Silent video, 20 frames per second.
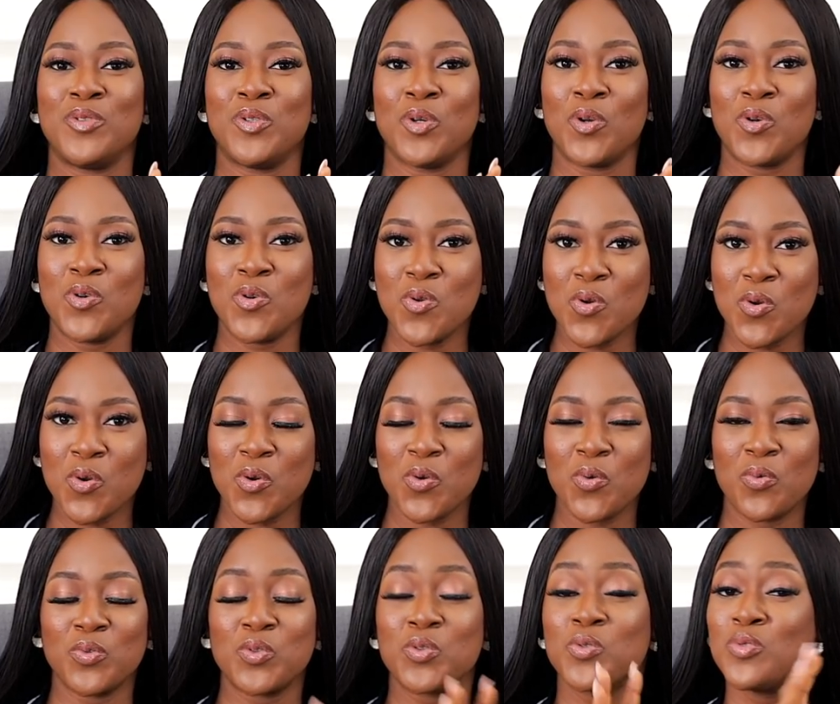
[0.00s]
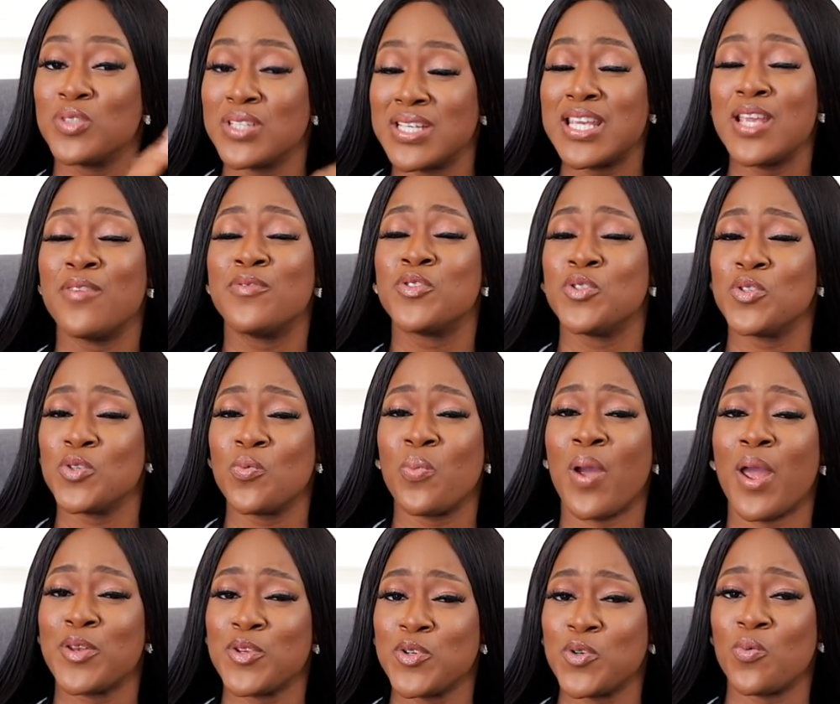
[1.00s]
your look, gives you
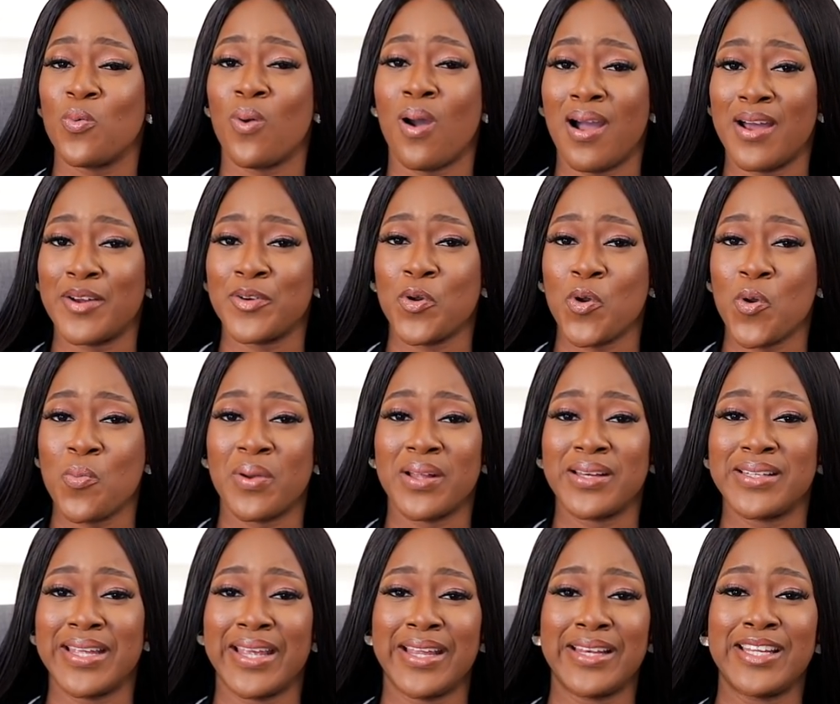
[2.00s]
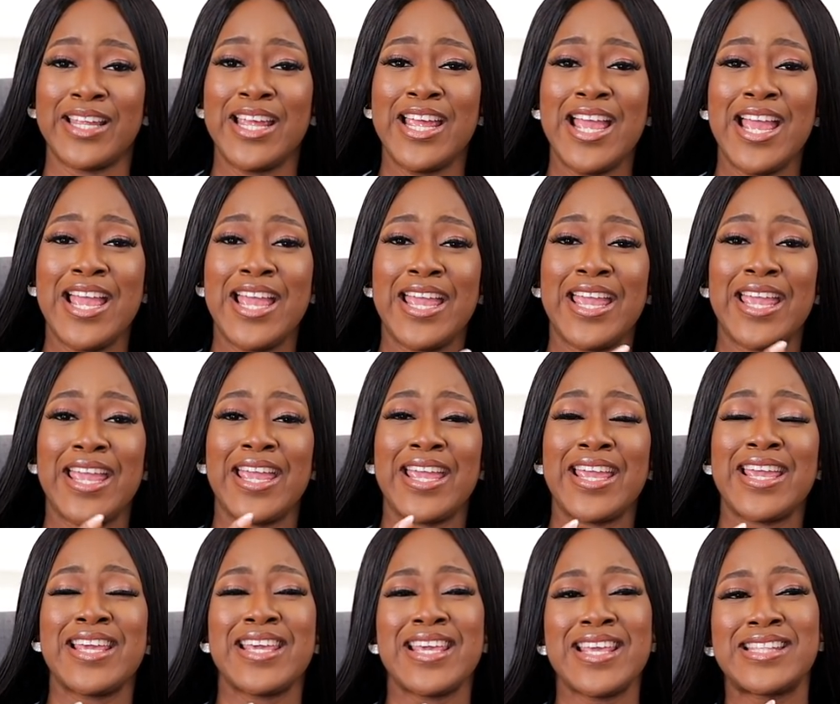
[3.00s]
when you are at home, and then
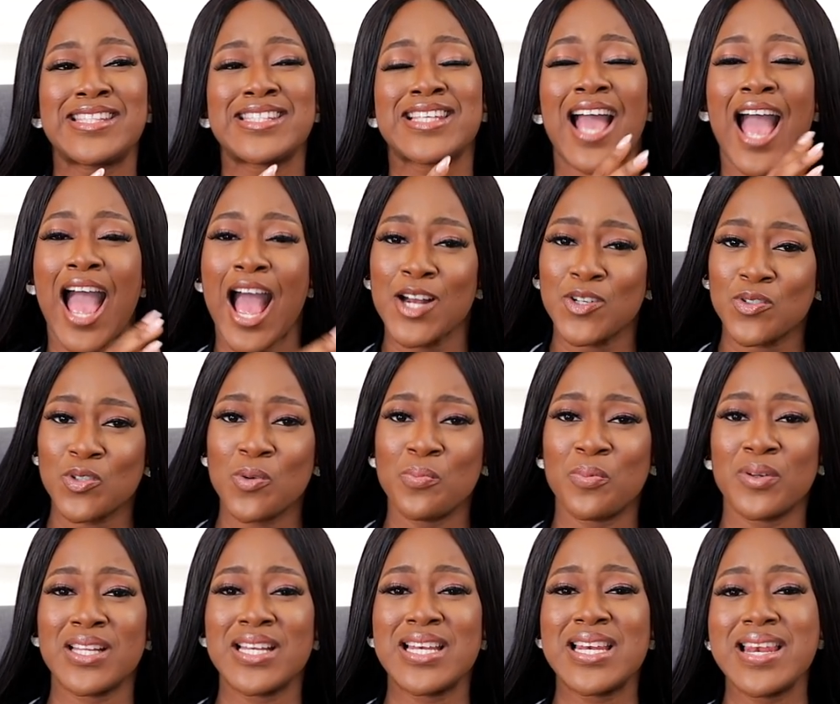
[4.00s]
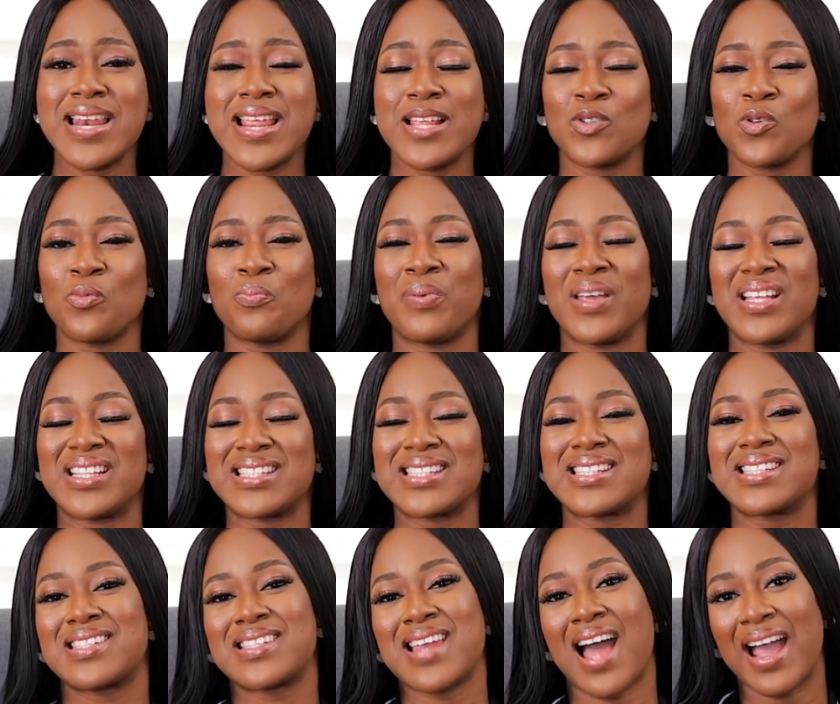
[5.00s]
it's casual but a little bit
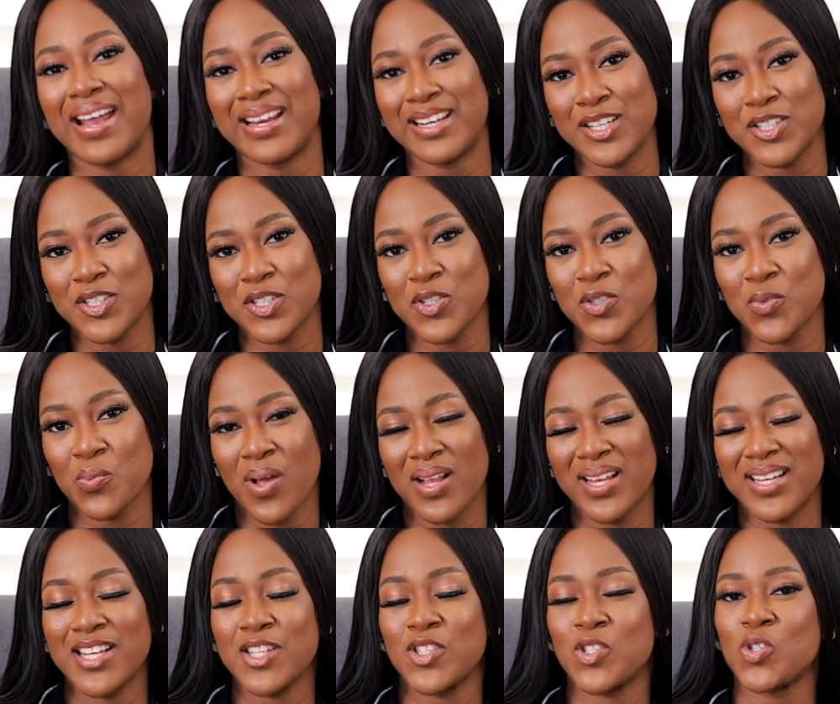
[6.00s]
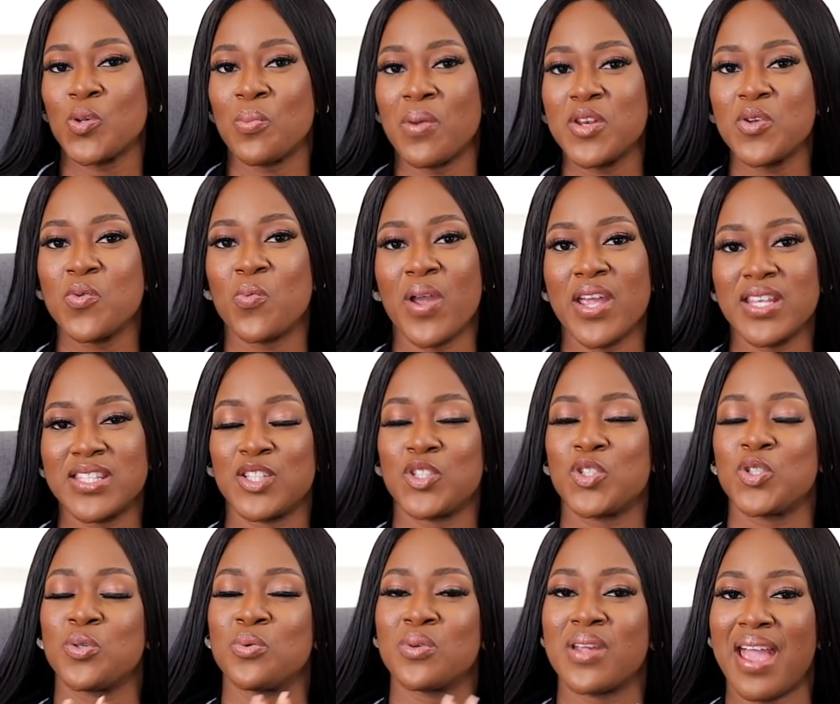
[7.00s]
stylish as well. And there's so many ways
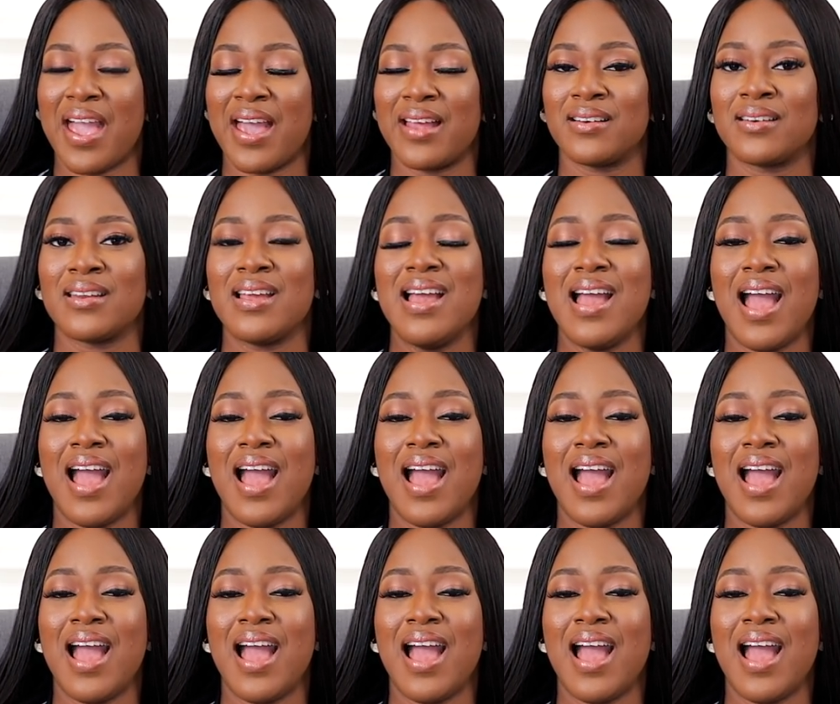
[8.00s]
that you can